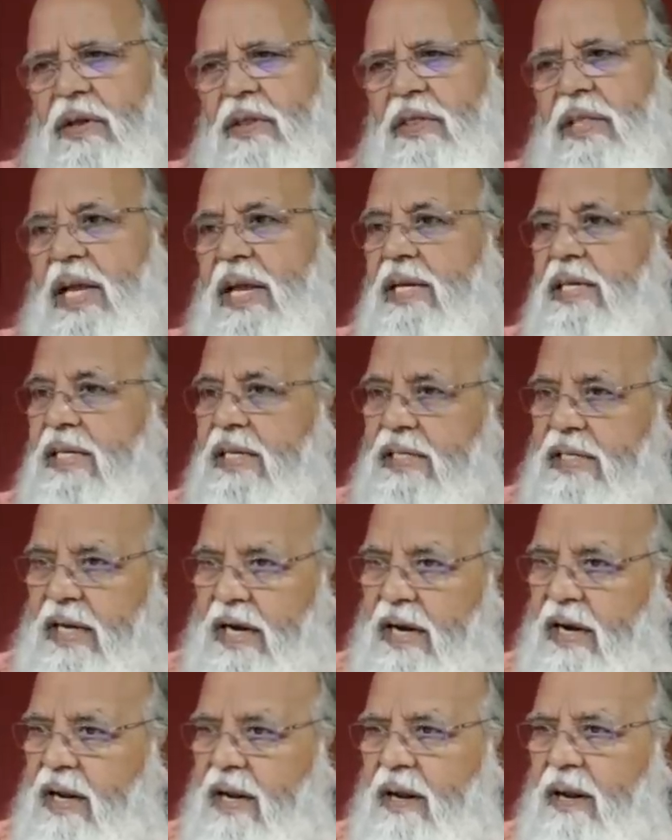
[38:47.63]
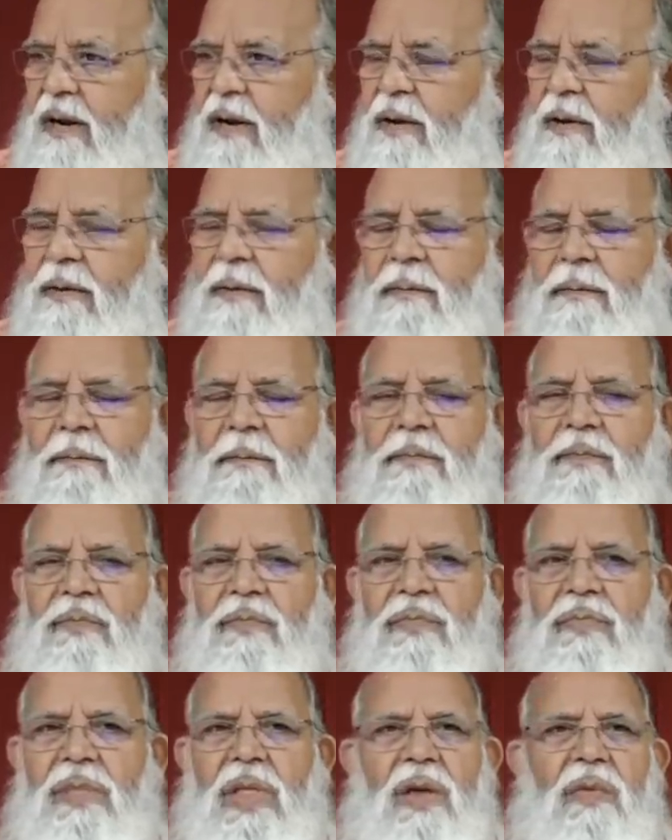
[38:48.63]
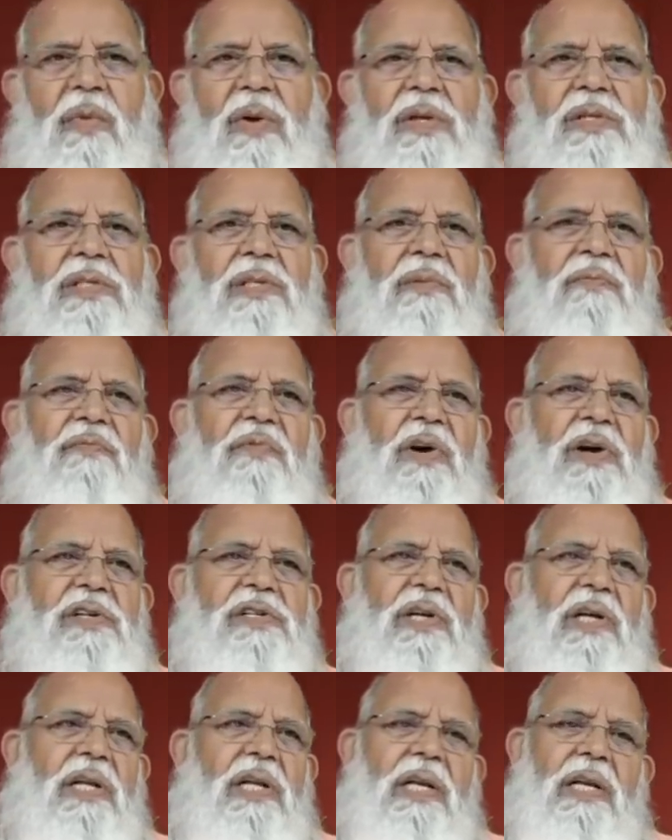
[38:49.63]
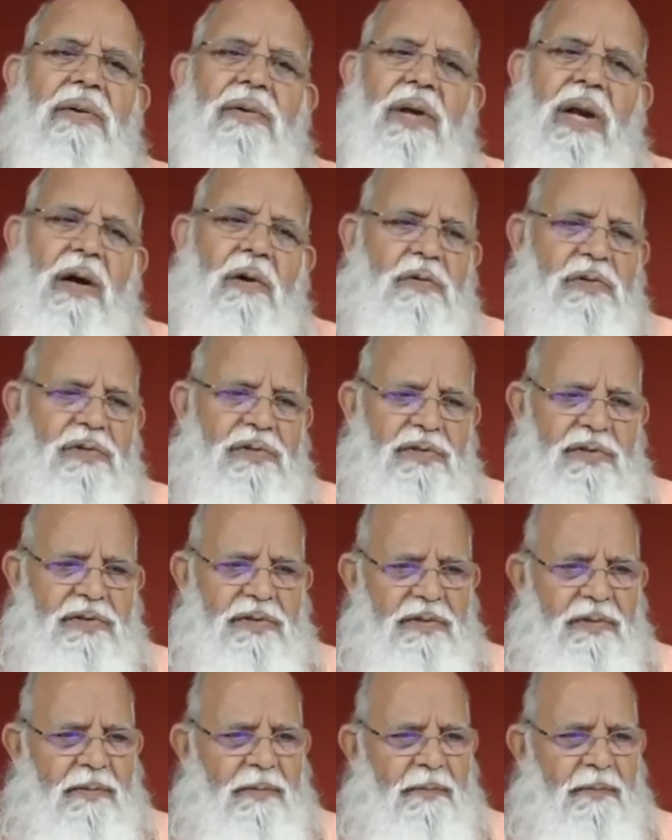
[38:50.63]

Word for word: Then she said, there was some function in our house.